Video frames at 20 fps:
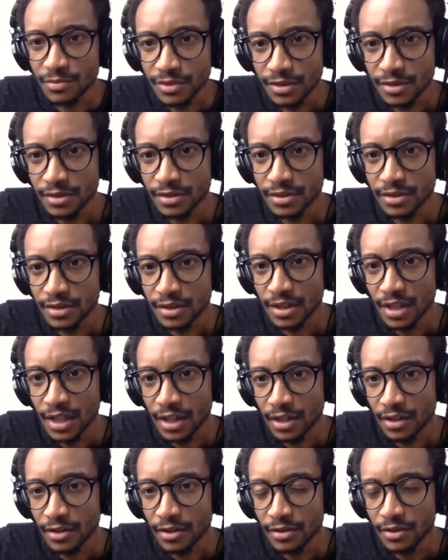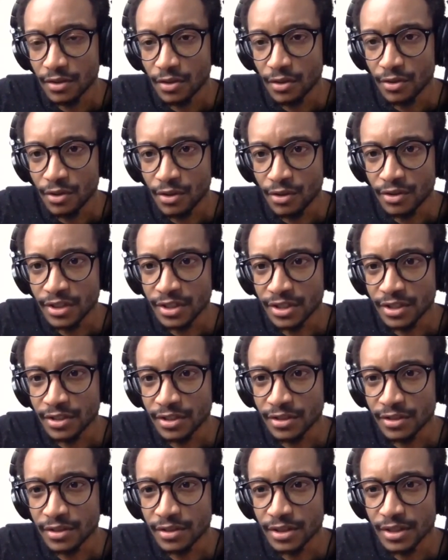This is a lot going on in
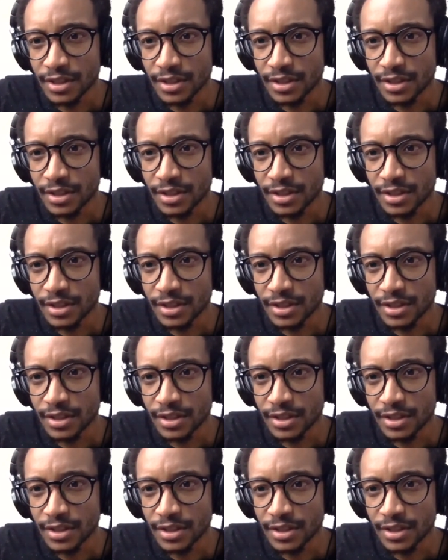here.